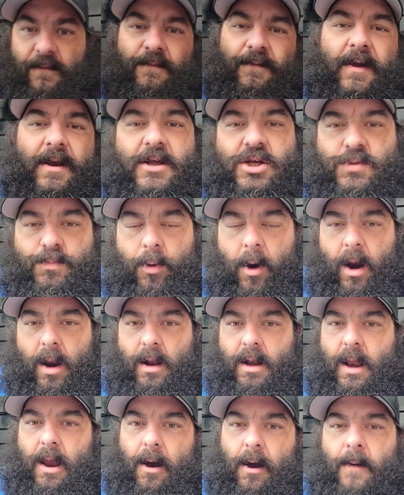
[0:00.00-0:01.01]
finished
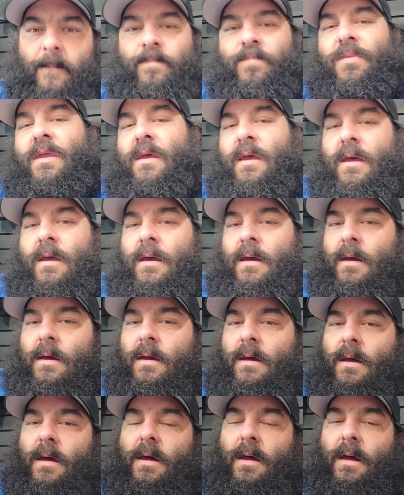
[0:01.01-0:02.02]
product here,
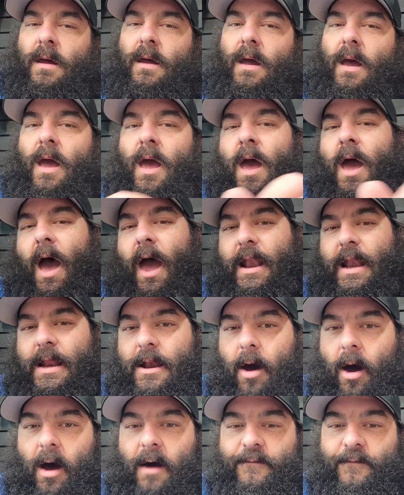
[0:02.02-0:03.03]
I need
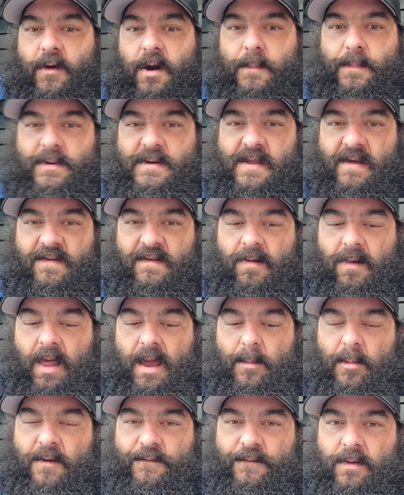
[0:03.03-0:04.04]
to offer up a
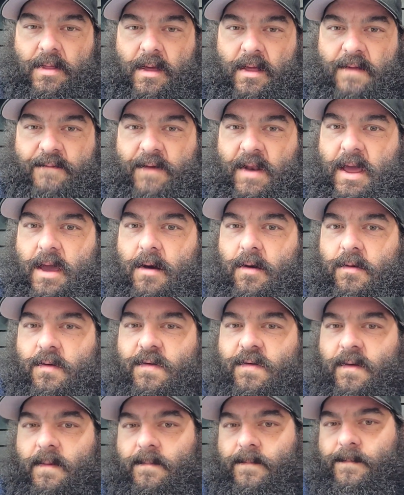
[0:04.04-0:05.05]
disclaimer for these
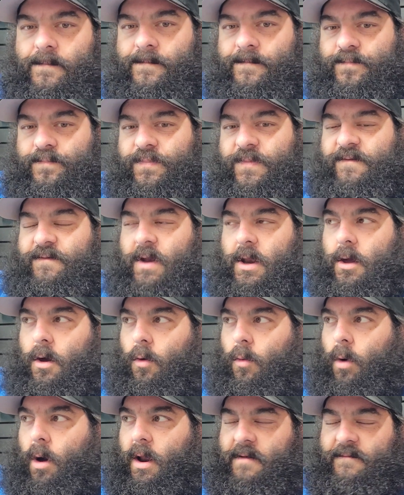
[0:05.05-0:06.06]
videos, video
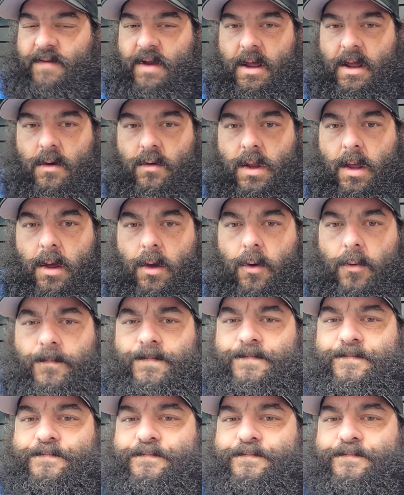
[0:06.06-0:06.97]
1 and video 2.